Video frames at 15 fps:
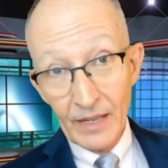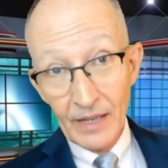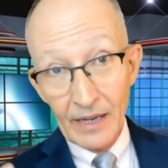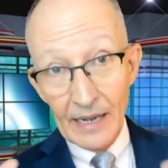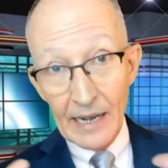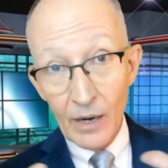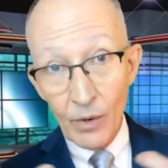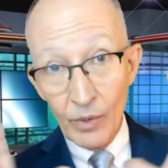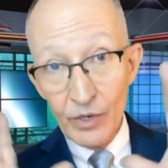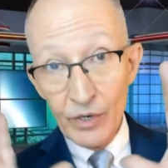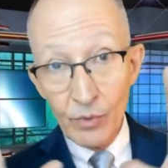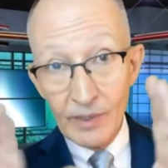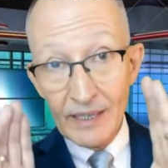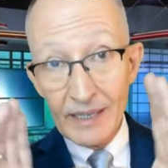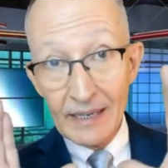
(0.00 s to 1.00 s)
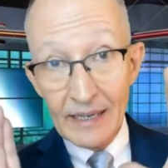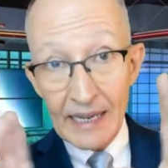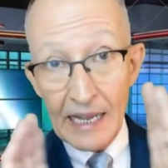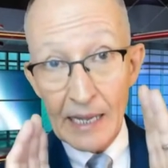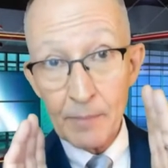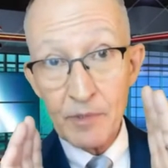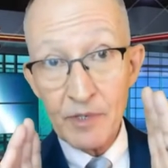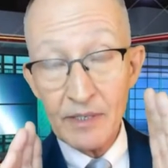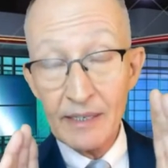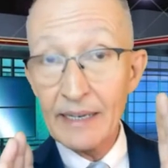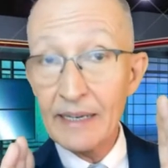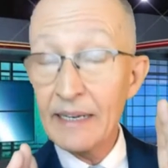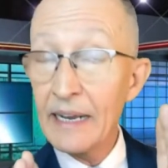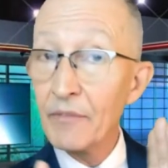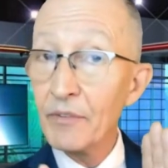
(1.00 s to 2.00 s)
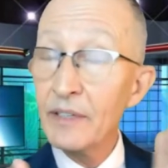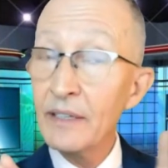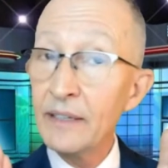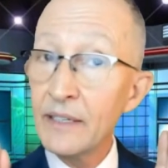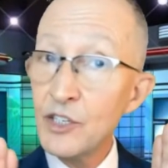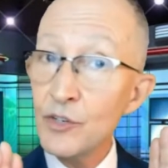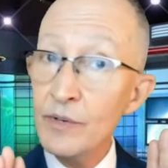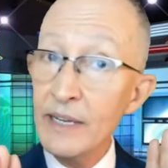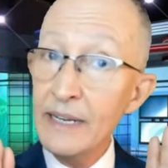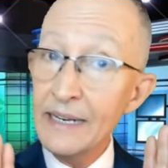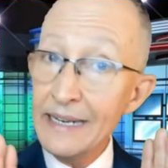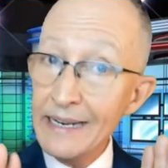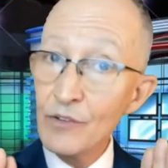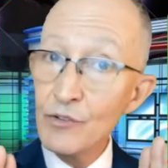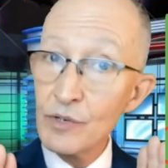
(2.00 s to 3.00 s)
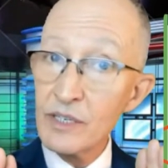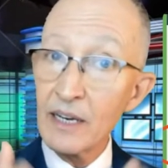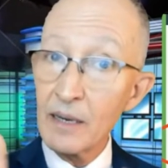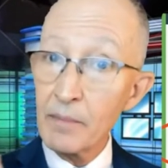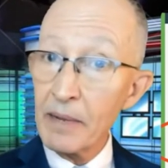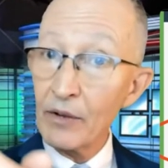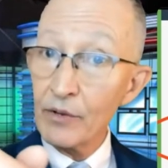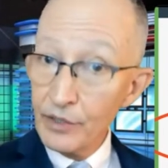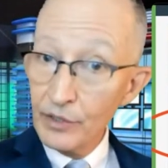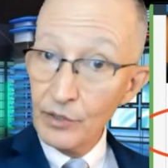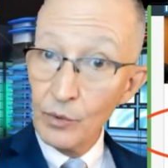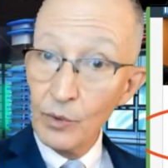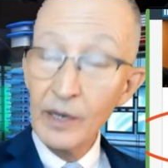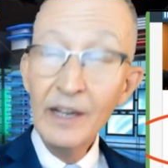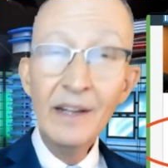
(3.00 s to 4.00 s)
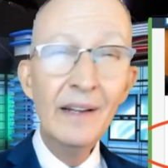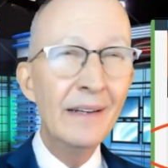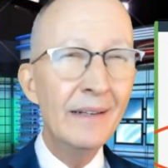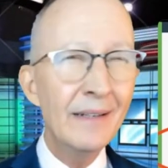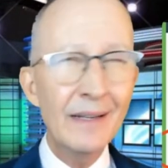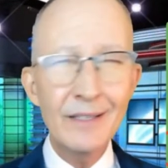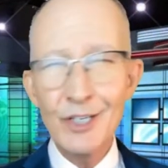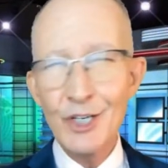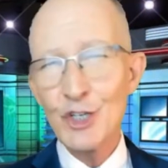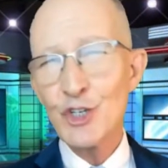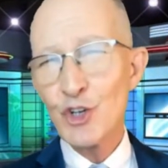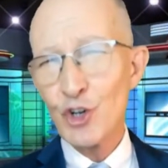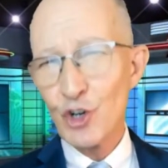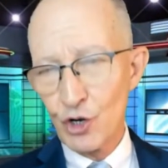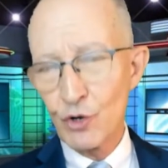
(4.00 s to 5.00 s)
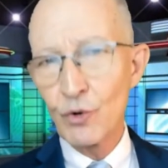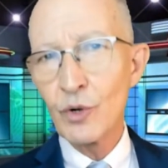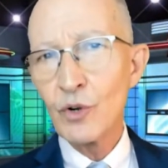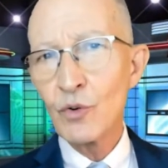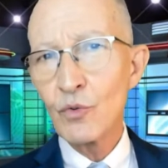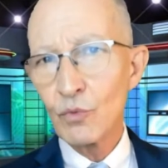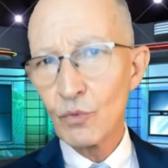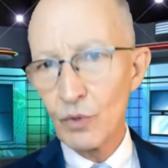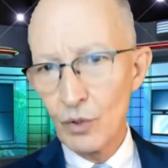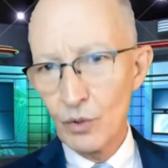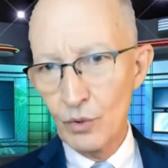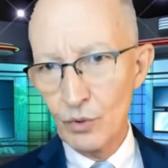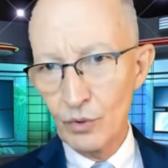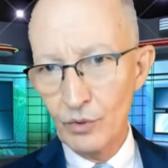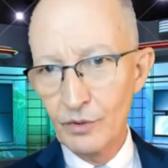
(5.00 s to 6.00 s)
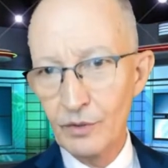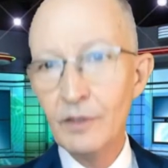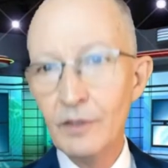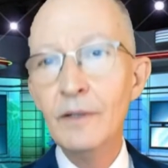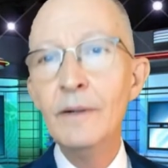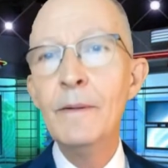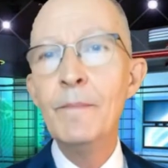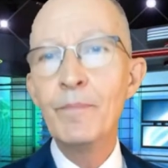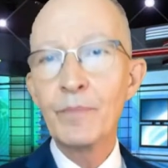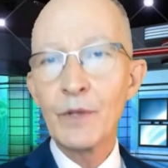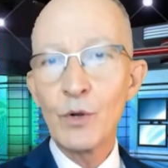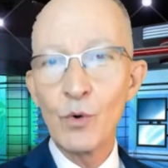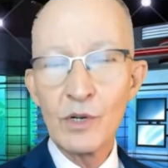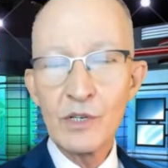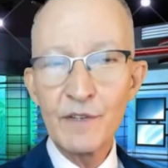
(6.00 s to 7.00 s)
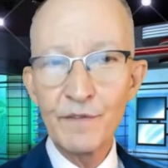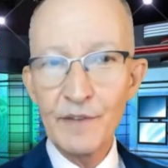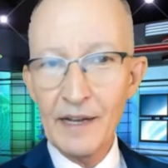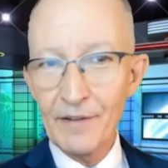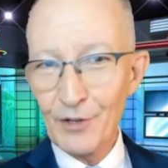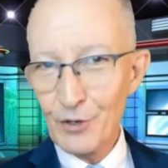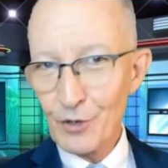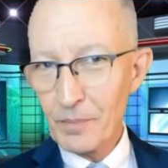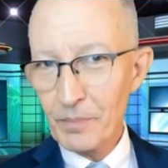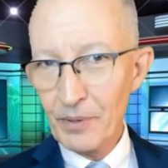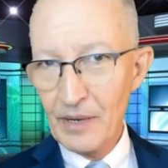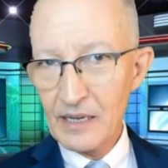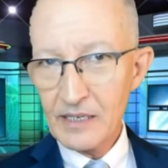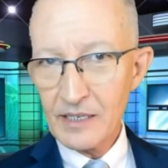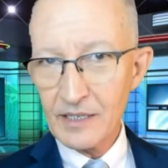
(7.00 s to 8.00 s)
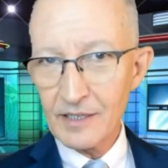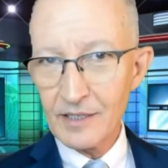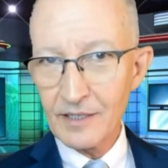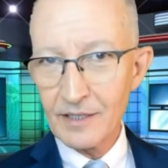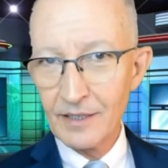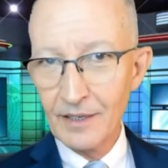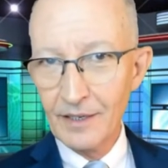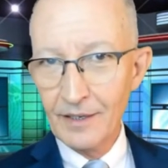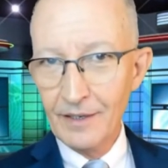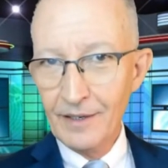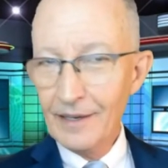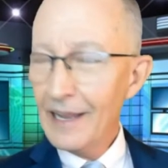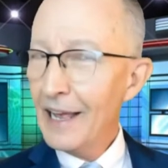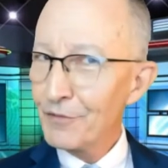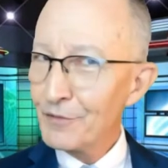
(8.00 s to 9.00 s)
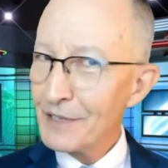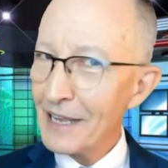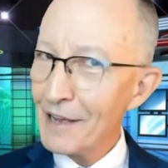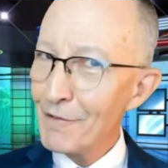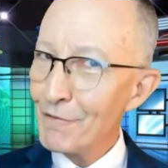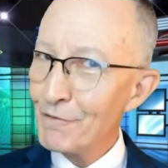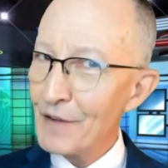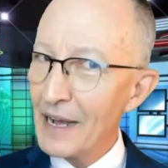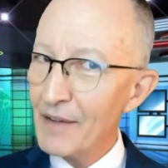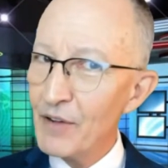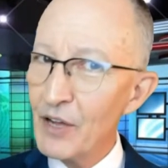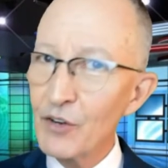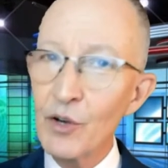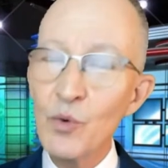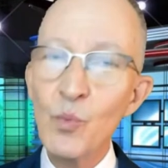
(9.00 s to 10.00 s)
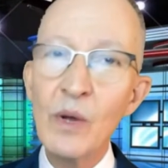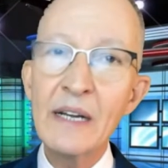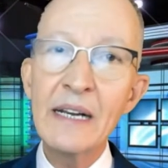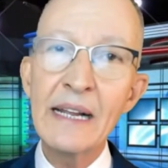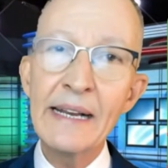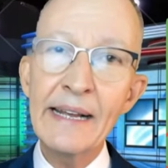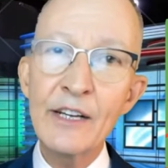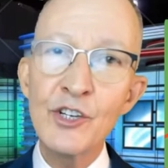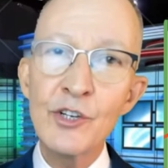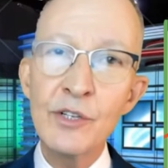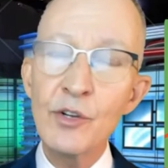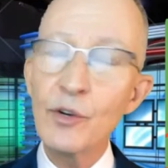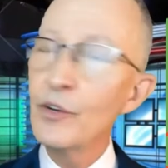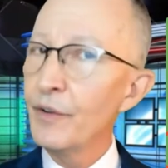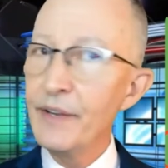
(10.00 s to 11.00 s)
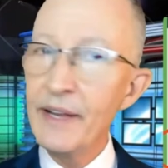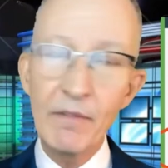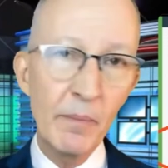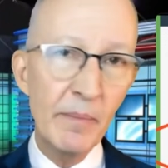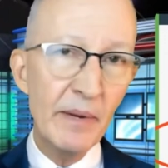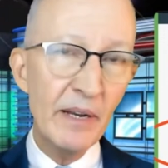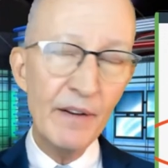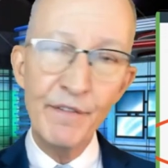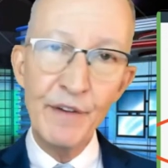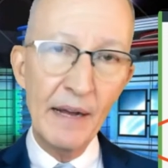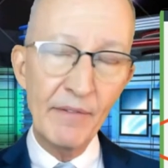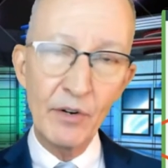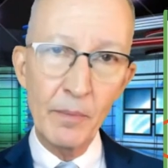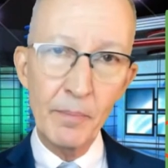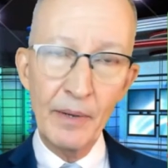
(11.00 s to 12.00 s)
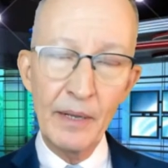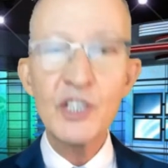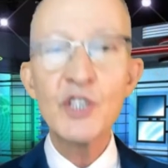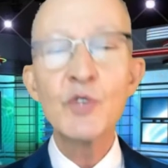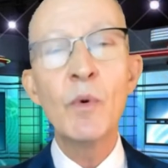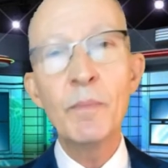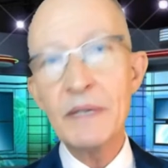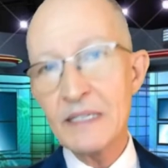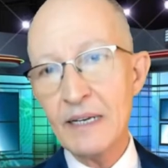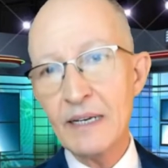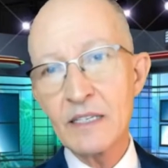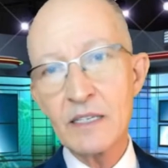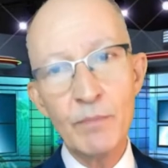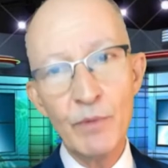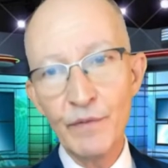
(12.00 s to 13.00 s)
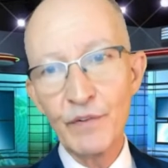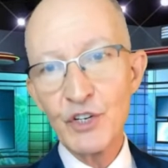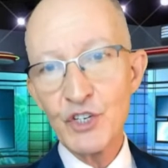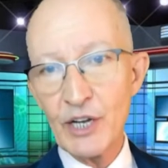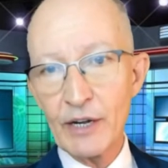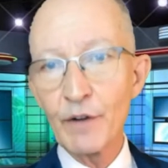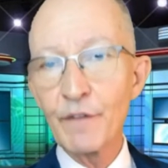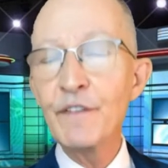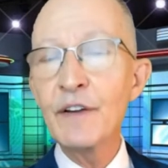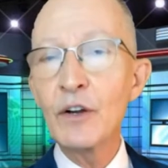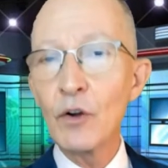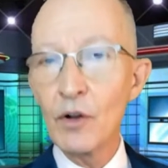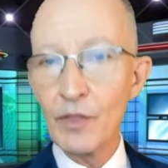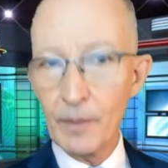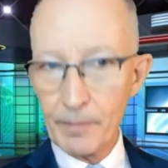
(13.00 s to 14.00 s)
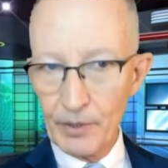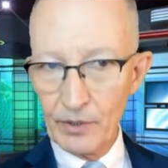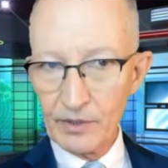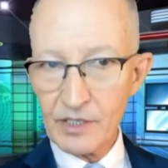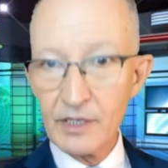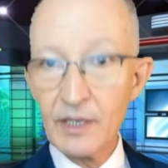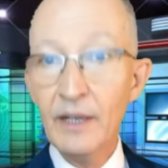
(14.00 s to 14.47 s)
How are you going to encapsulate everything that's unique and interesting about you not just your current role. Of course, 500 plus have to have 501 connections or you'll never be 500 plus. You won't be seen as a mover, shaker, finger on the pulse.